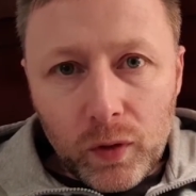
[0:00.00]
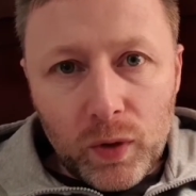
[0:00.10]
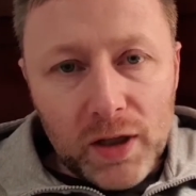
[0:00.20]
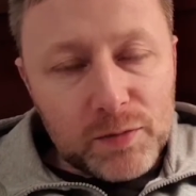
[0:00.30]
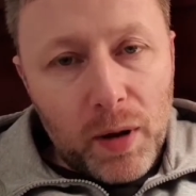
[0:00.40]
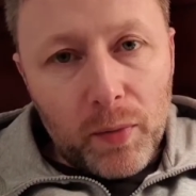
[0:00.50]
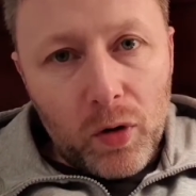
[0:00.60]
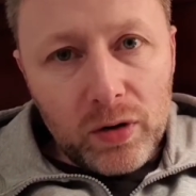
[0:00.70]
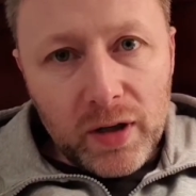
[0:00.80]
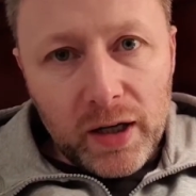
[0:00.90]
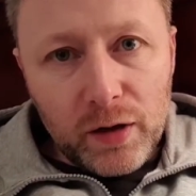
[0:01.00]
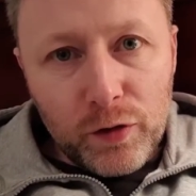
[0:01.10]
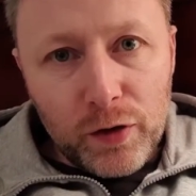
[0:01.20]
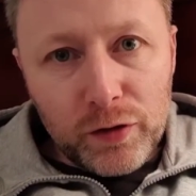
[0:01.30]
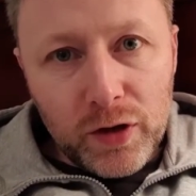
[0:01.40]
Whereas my ma died at
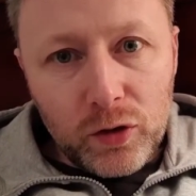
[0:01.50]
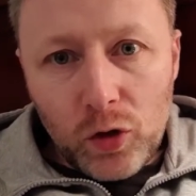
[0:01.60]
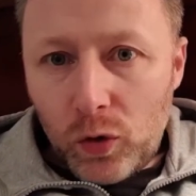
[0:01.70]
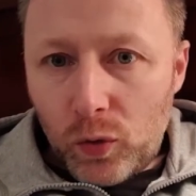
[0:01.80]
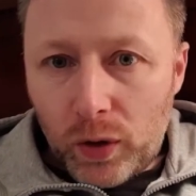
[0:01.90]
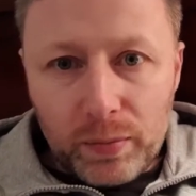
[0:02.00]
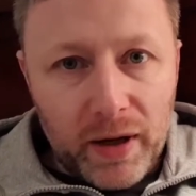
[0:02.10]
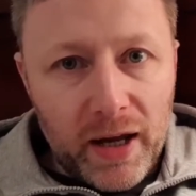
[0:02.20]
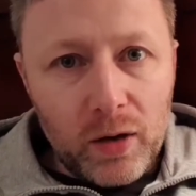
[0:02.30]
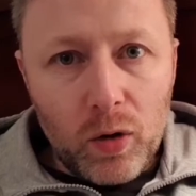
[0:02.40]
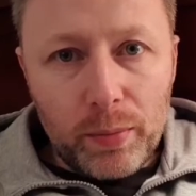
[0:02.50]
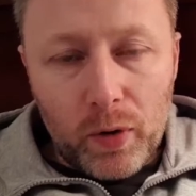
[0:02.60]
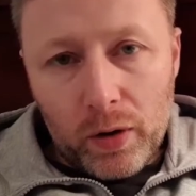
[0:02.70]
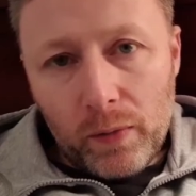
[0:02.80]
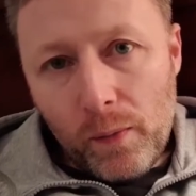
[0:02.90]
52 with her brain all about her.